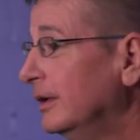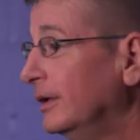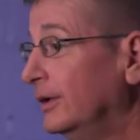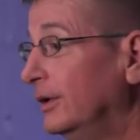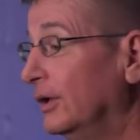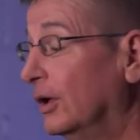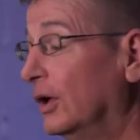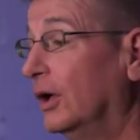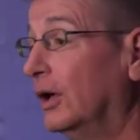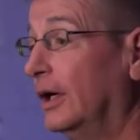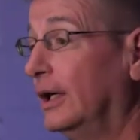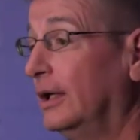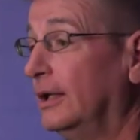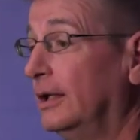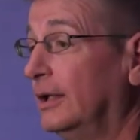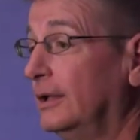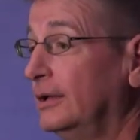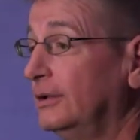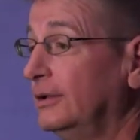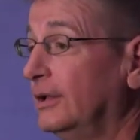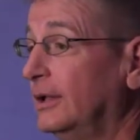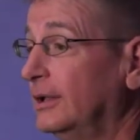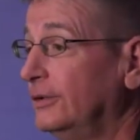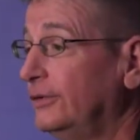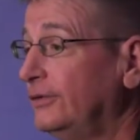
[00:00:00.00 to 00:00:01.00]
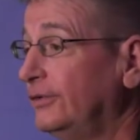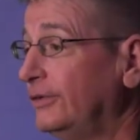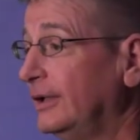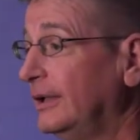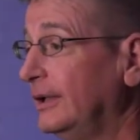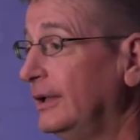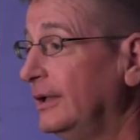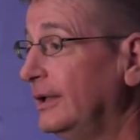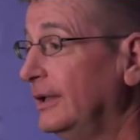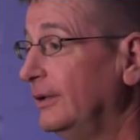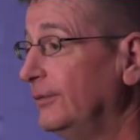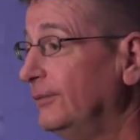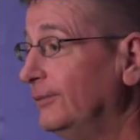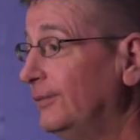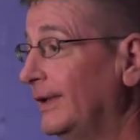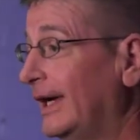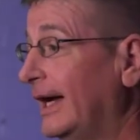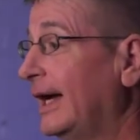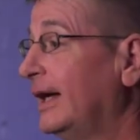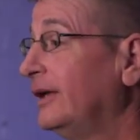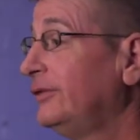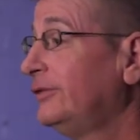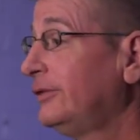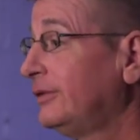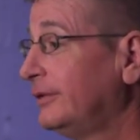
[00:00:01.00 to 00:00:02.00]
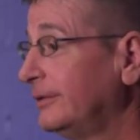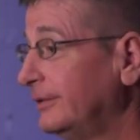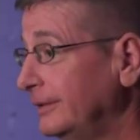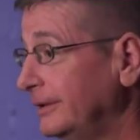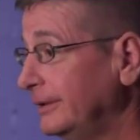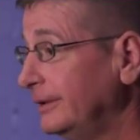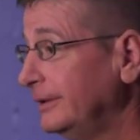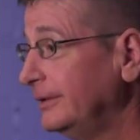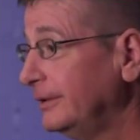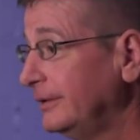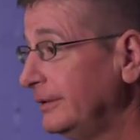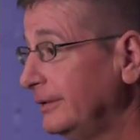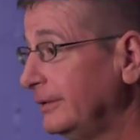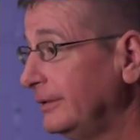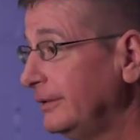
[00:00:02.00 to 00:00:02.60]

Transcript: no, I'd say it vastly